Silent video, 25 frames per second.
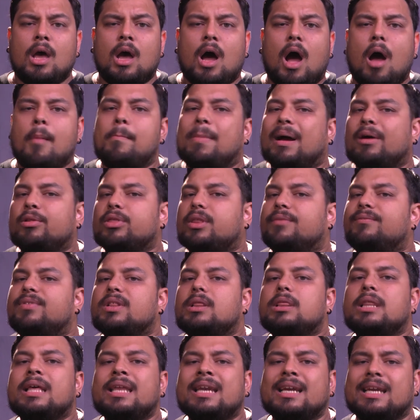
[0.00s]
about the
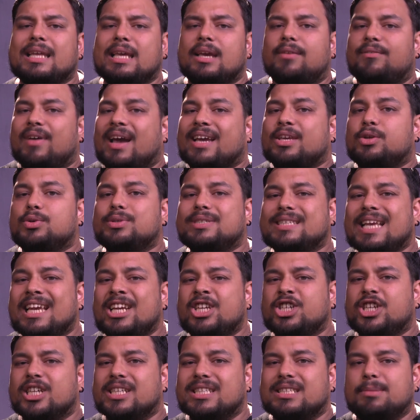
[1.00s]
validity of
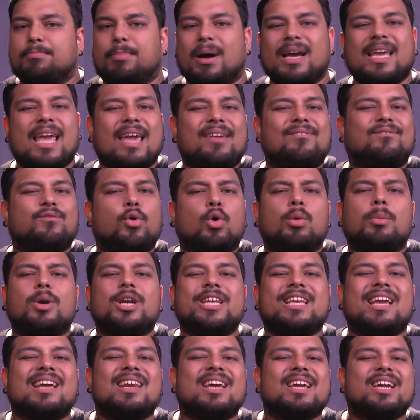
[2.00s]
accusations by a former
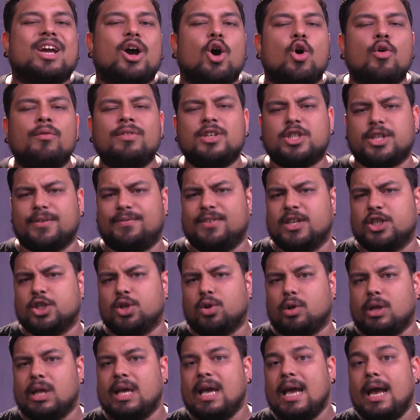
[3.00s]
Yanukovych
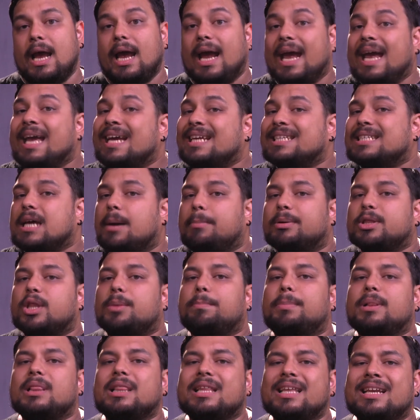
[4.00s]
official, and about the
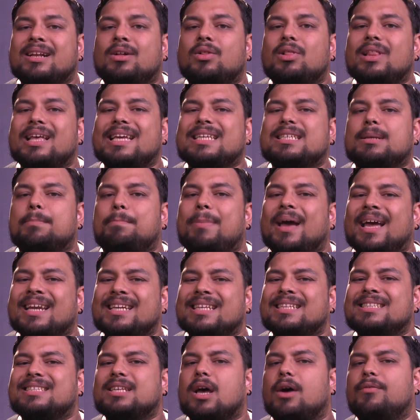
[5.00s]
political
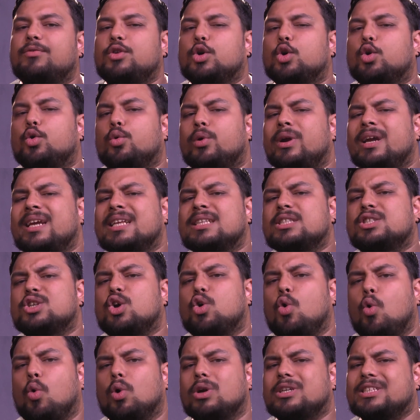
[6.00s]
independence of Ukraine's
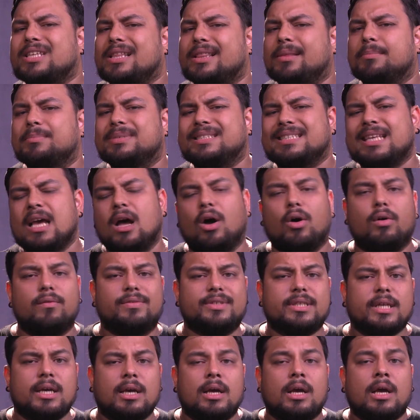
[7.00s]
courts
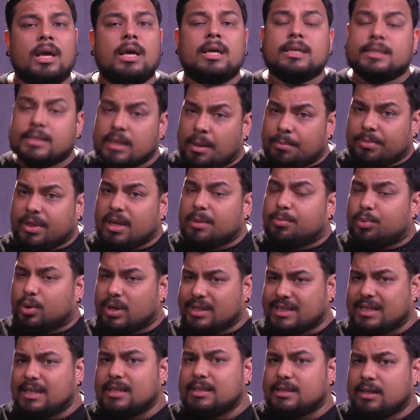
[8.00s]
themselves, something
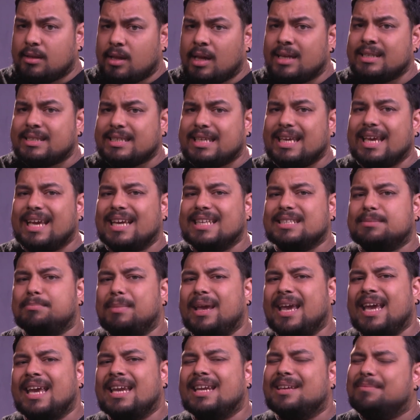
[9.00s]
President Zelensky has
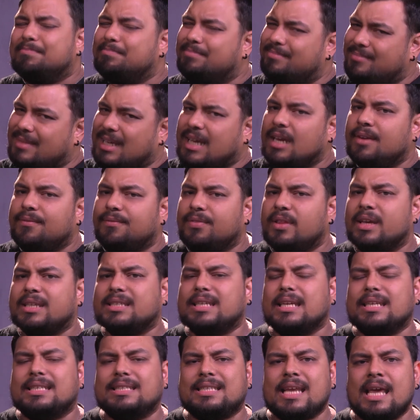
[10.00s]
made
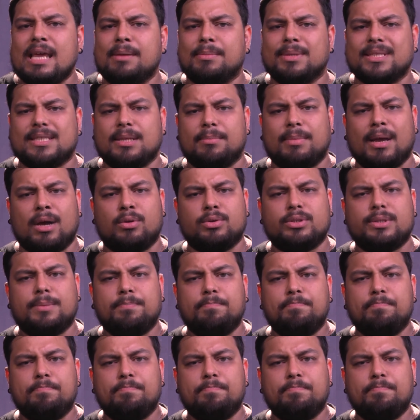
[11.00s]
conflicting statements about.